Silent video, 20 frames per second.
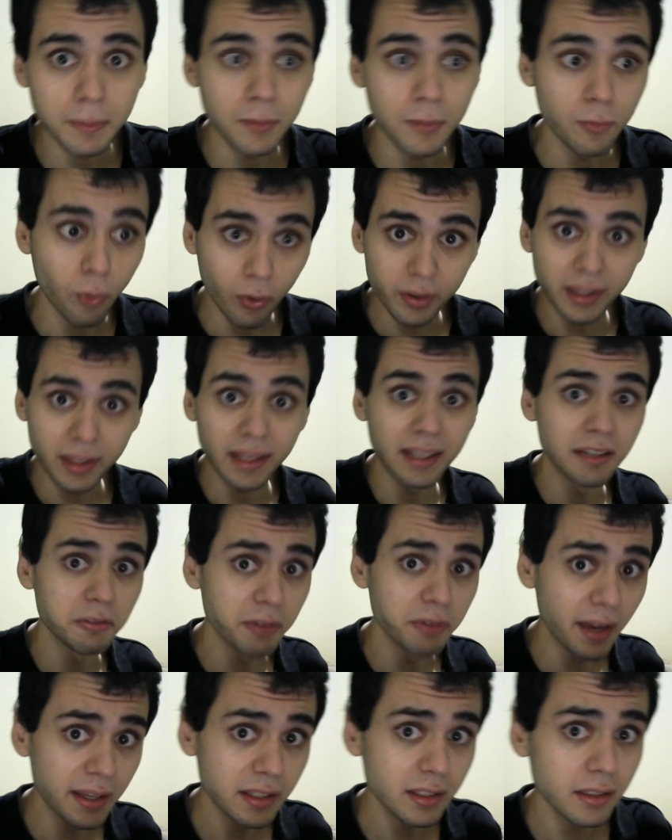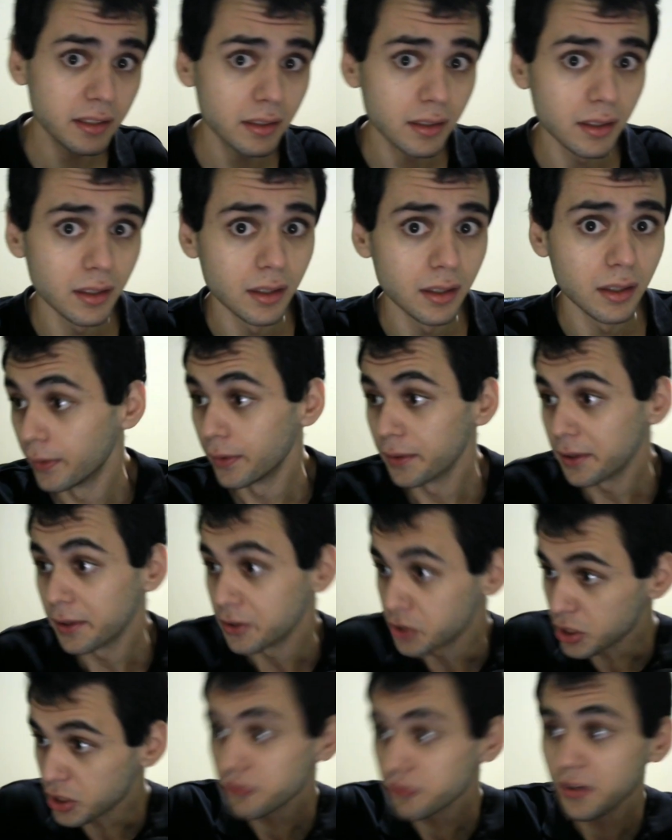before they invaded?
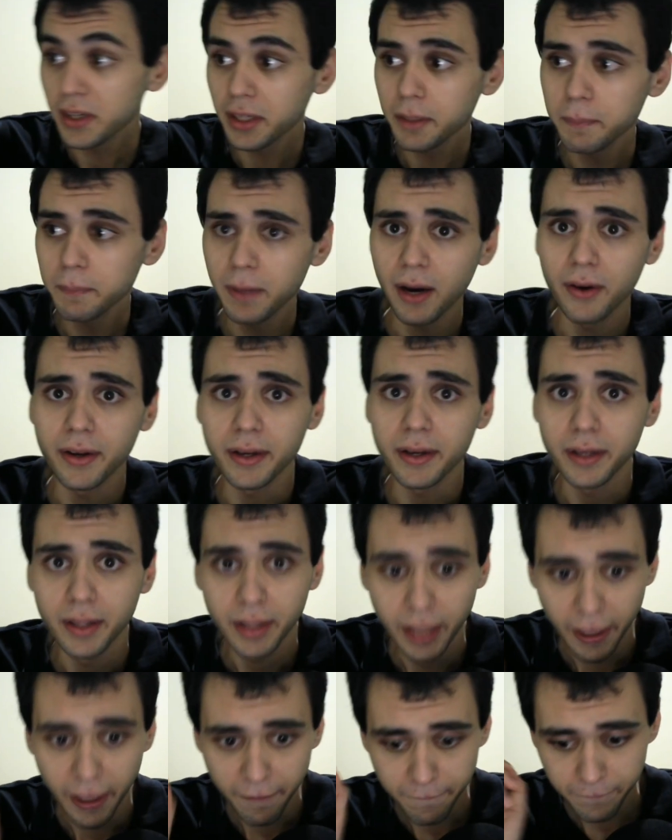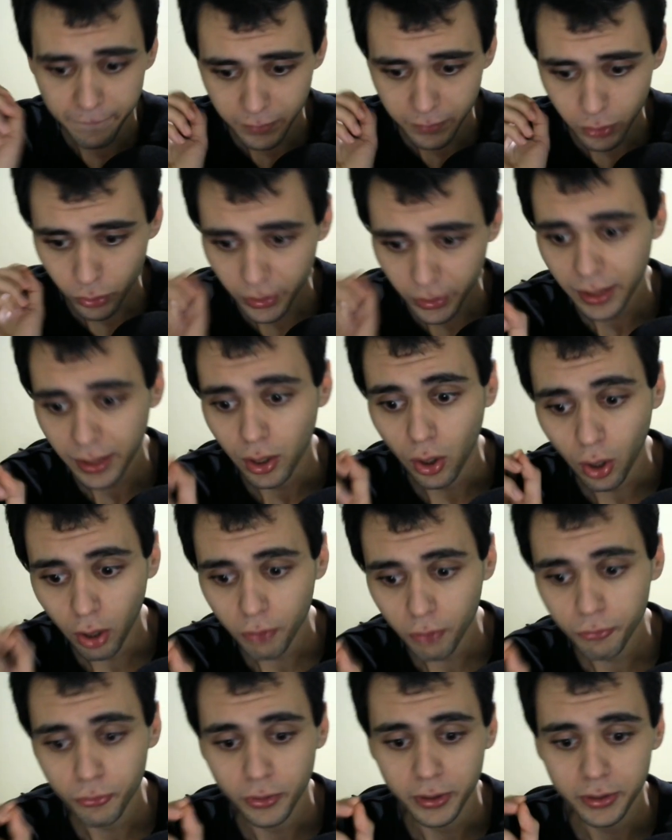Just think about it. If you get
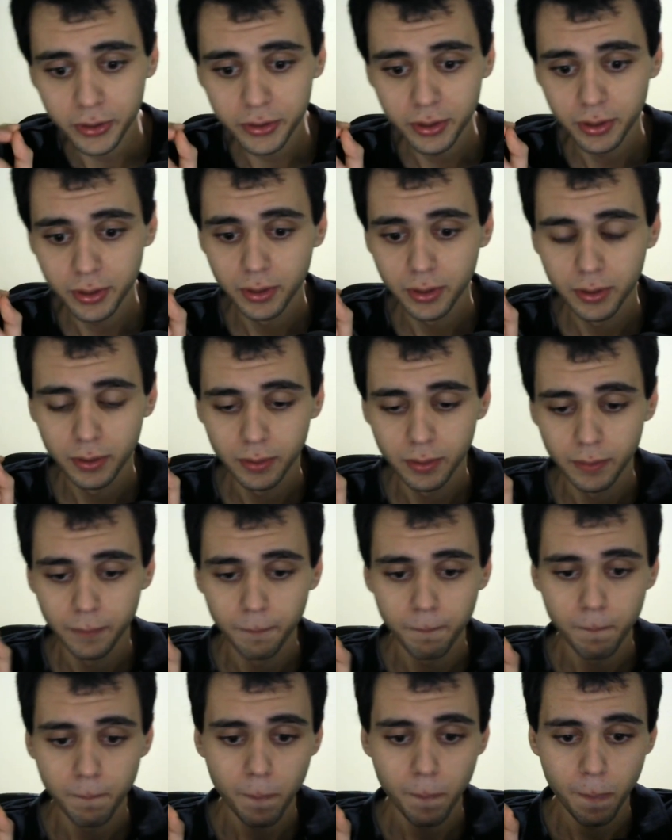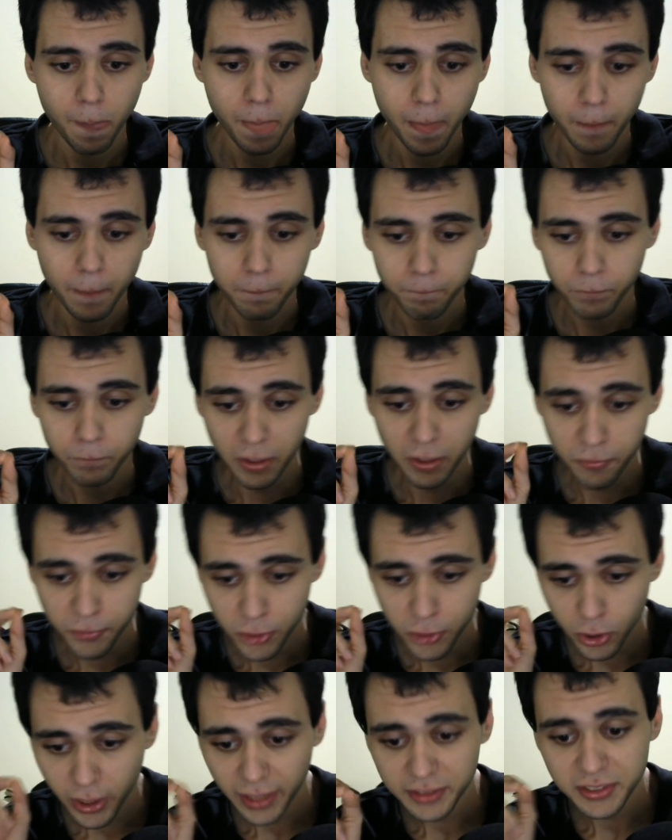offered, if
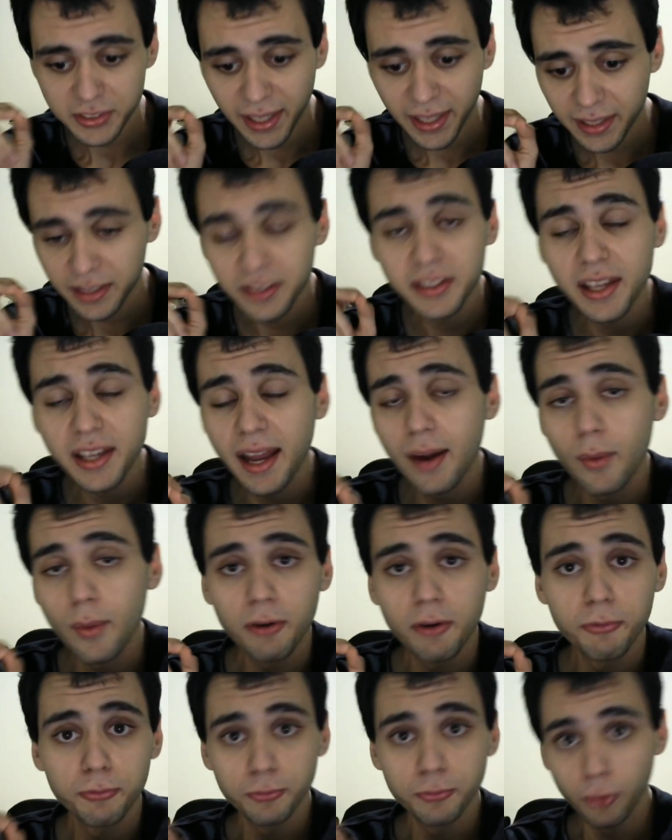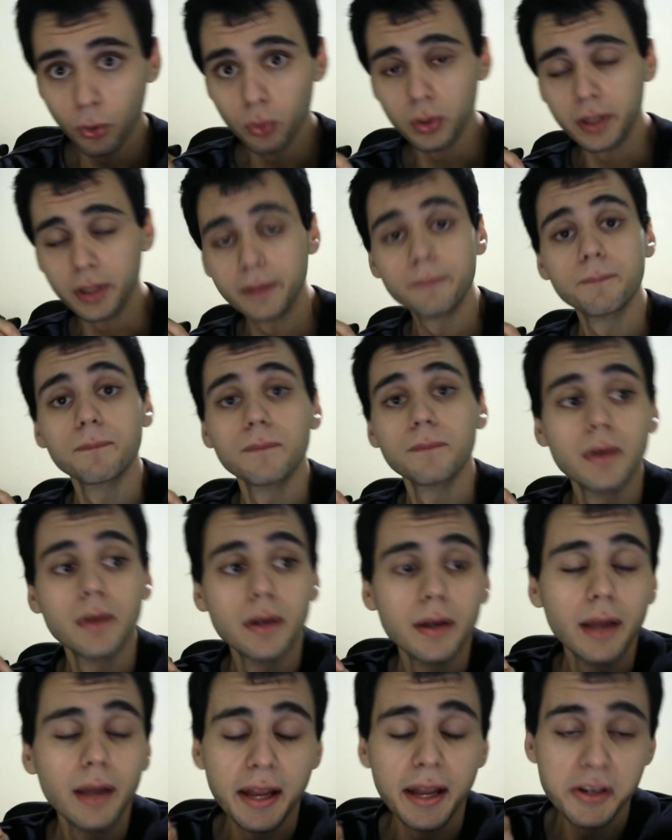you get taken care of fully,
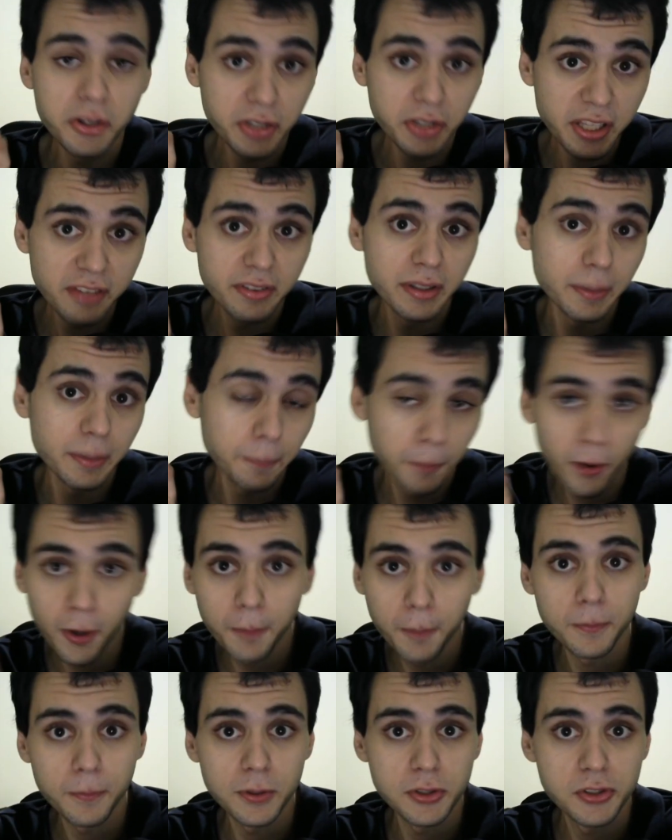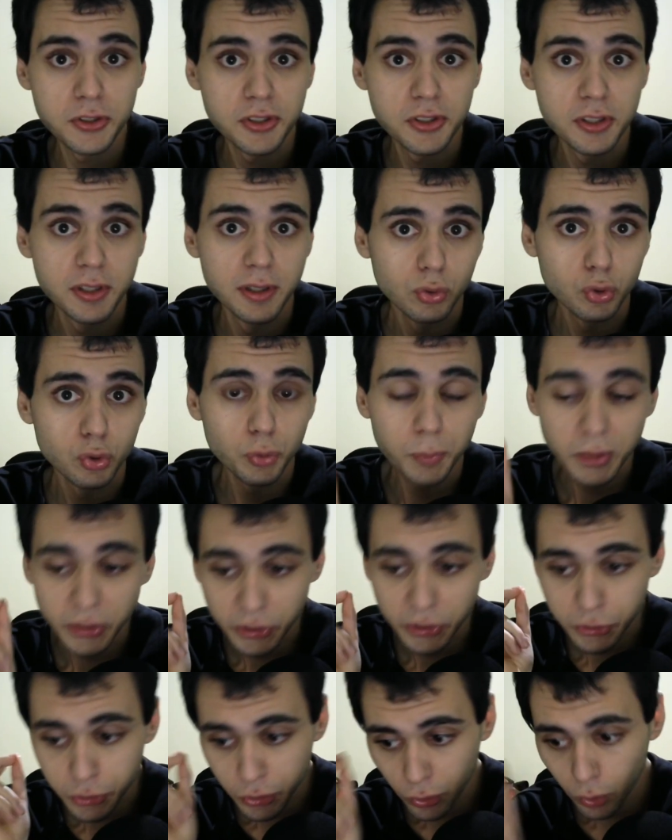and you're given a purpose, to be the
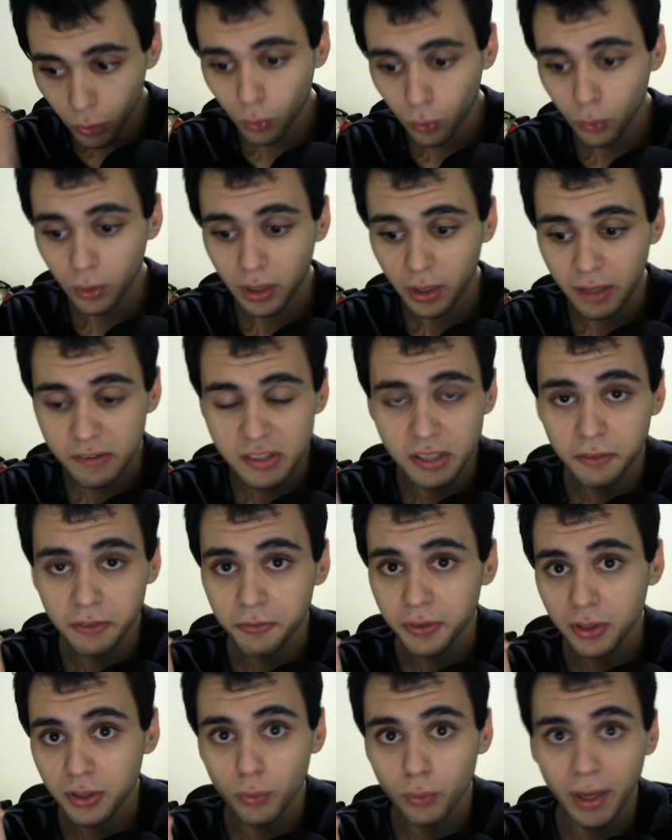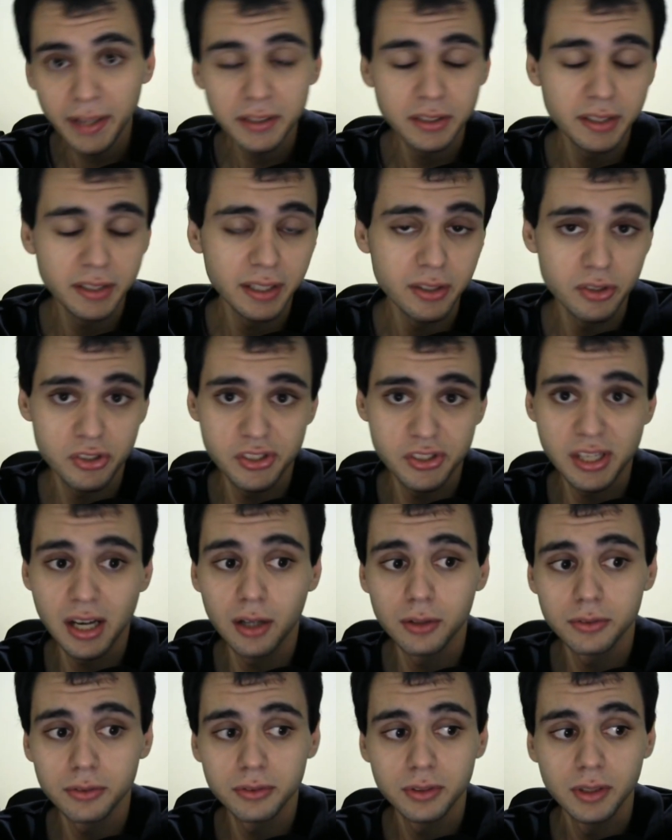tool of something greater than
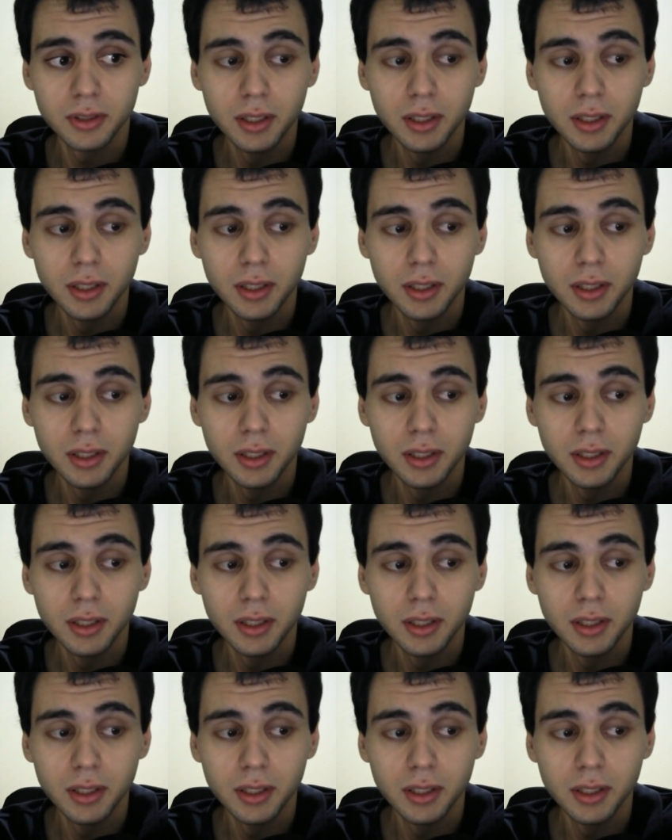yourself,